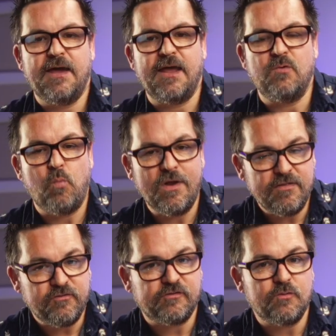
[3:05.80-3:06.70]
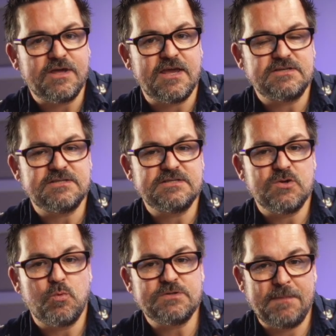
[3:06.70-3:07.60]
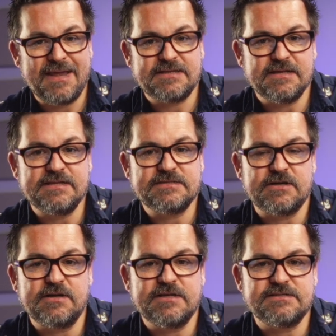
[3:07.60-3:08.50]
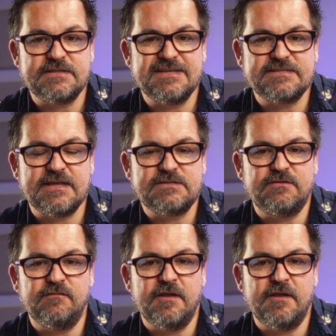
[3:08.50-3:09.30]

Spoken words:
And one of those locations was Piccadilly Circus in the center of